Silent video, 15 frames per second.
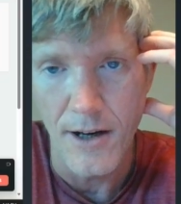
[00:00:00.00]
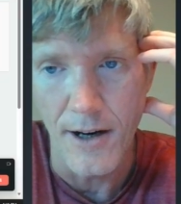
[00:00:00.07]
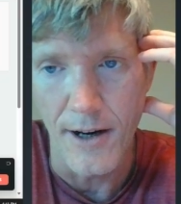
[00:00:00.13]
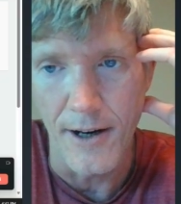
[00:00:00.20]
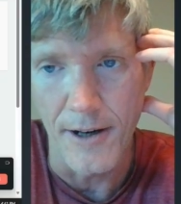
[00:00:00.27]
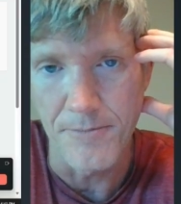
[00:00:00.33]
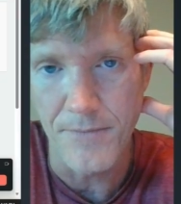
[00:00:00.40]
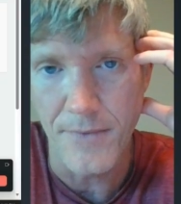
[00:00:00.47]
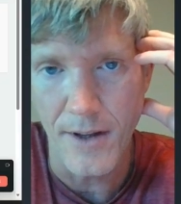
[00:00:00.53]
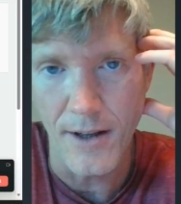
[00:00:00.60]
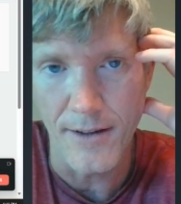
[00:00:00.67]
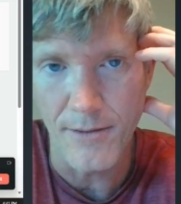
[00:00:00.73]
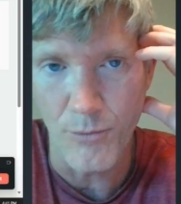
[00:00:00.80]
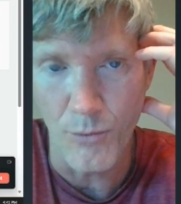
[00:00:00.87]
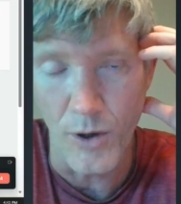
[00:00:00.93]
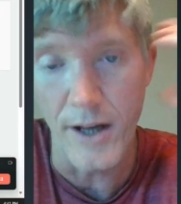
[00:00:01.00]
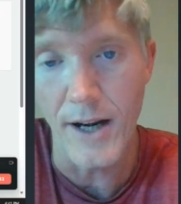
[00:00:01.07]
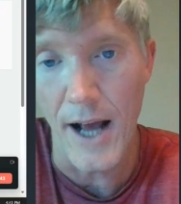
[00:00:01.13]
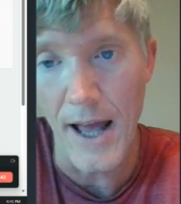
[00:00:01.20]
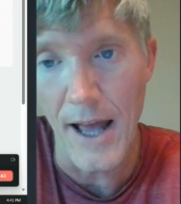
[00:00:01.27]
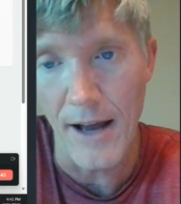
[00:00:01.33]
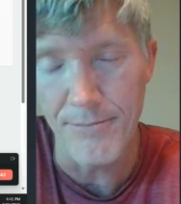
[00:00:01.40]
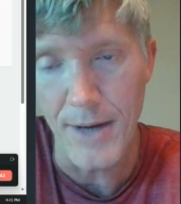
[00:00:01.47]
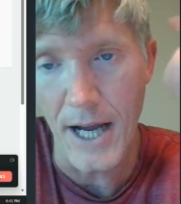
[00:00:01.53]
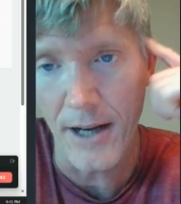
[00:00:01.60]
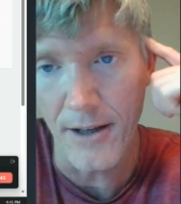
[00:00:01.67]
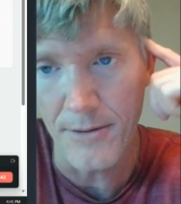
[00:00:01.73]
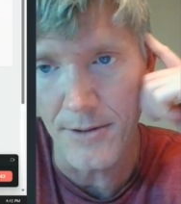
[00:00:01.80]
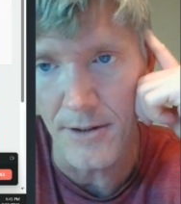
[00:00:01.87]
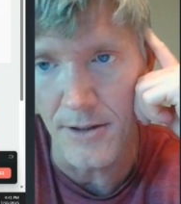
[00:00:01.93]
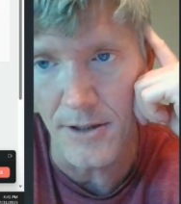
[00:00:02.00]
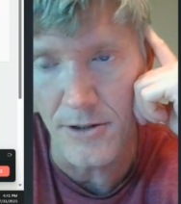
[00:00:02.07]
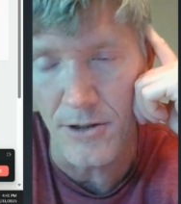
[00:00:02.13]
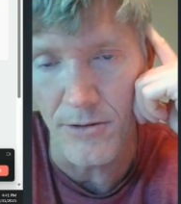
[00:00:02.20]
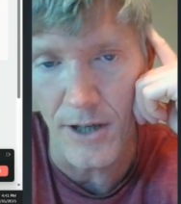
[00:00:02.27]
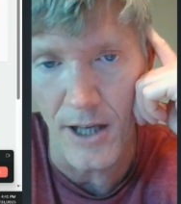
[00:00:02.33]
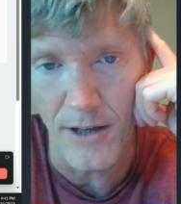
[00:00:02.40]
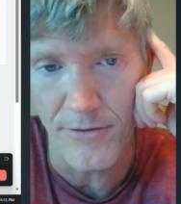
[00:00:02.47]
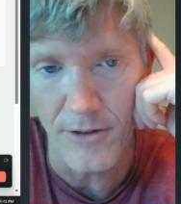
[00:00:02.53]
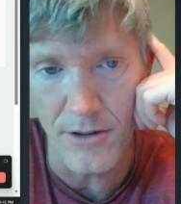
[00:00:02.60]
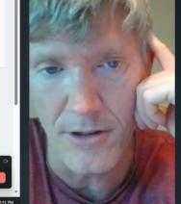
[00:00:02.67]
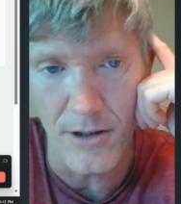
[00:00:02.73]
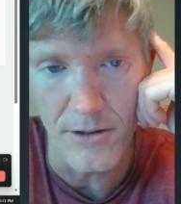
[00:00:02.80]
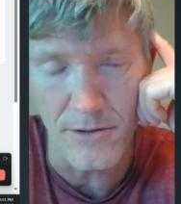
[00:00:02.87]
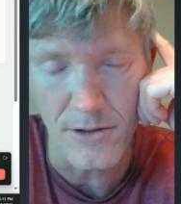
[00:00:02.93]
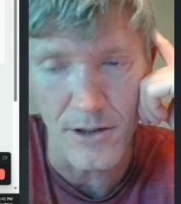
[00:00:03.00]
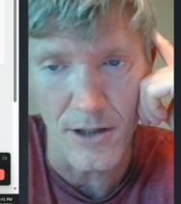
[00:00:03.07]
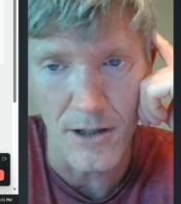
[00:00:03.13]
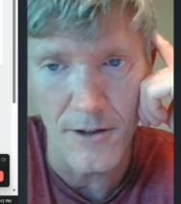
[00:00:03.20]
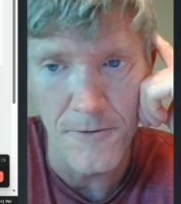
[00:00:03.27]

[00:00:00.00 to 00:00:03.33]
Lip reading: Because one, I have backups, and then two, I have good hosting.